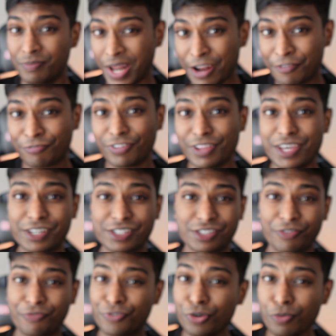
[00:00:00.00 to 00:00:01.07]
Netflix,
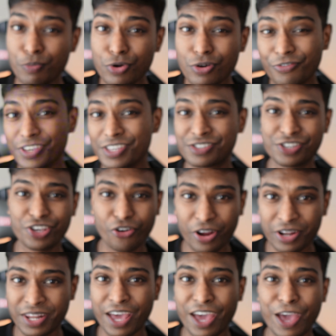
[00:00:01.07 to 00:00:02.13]
a few movies here
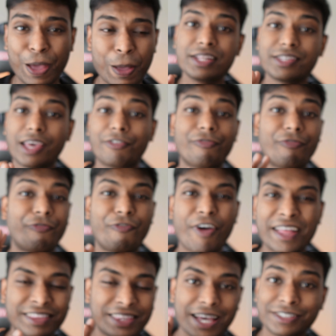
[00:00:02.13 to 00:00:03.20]
and there. It's a
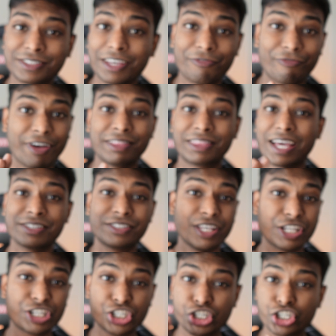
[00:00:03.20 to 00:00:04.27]
fantastic,
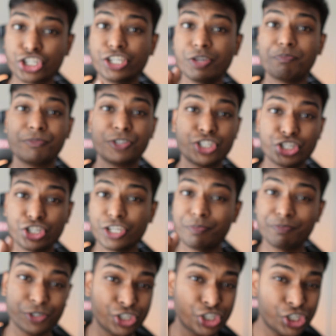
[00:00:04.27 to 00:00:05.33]
cheap
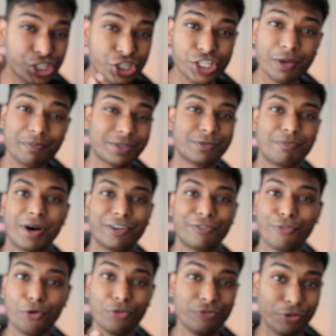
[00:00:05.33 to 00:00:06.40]

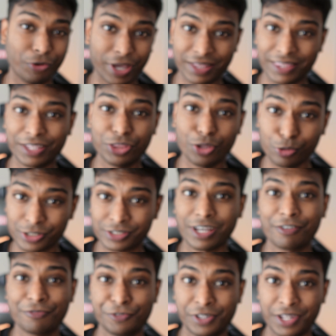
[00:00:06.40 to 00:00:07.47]
smartphone for getting those
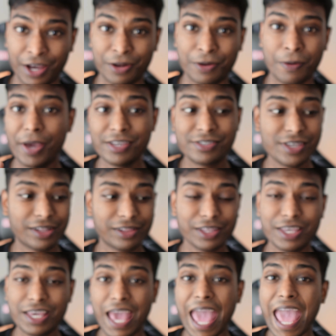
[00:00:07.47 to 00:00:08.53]
stuff done.
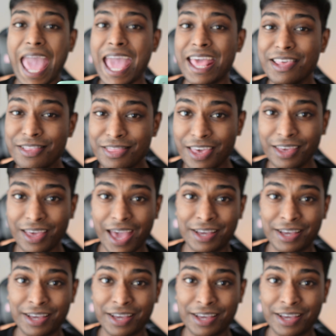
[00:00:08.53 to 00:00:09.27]
Basically, anything